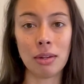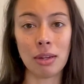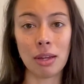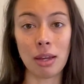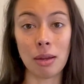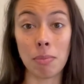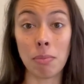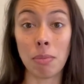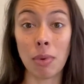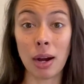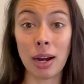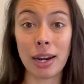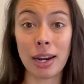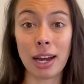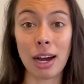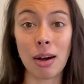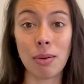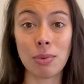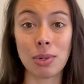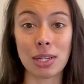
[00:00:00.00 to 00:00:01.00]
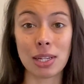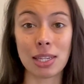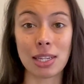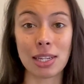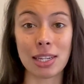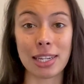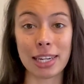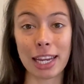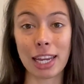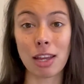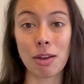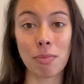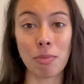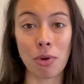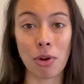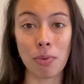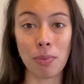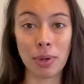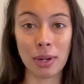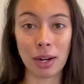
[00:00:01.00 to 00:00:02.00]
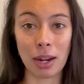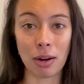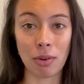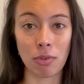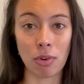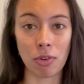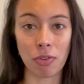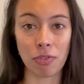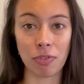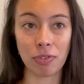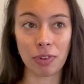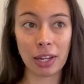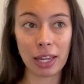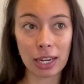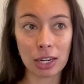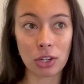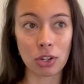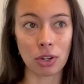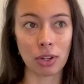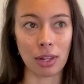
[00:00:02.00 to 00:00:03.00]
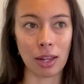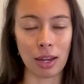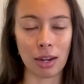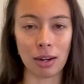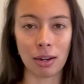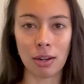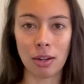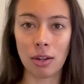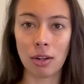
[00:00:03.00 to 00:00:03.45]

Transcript: it might help just to take a moment and reflect on that.